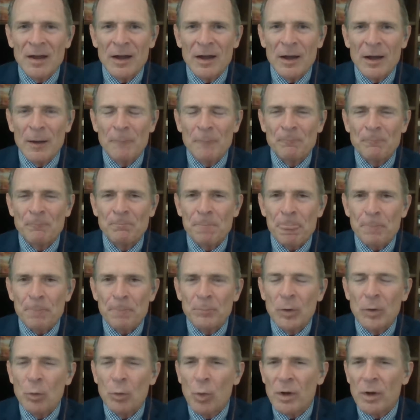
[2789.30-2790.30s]

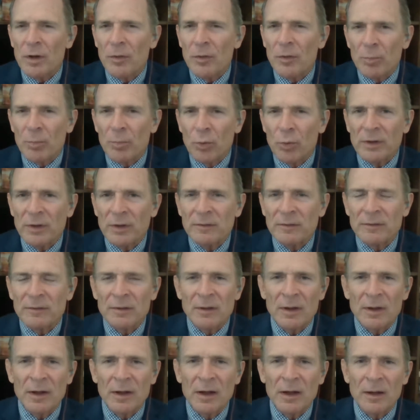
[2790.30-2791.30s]
One other point,
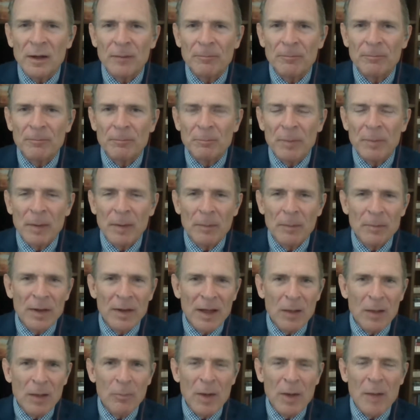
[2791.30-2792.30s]
but
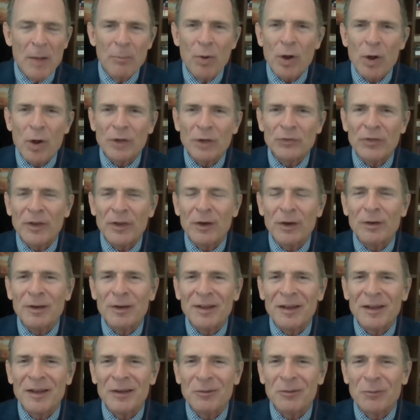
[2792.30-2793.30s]
I'll pause
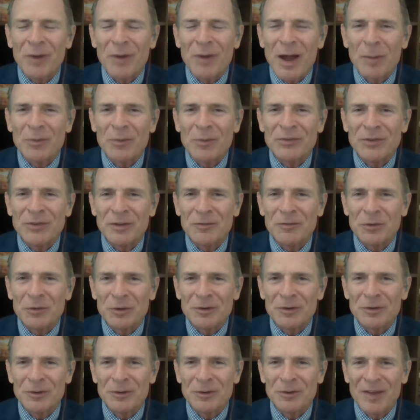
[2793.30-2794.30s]
there, Rob, and see if
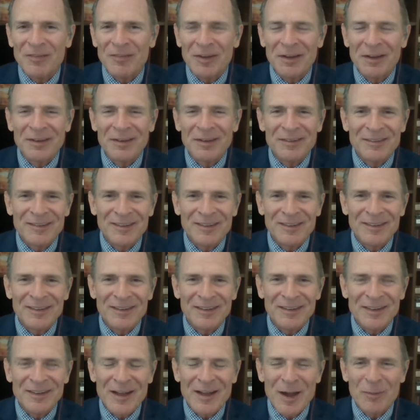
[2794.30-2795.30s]
you have
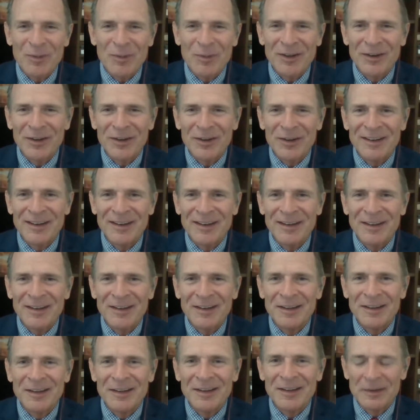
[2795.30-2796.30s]
a comment on
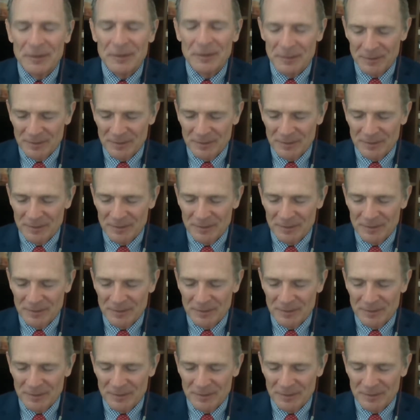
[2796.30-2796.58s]
it.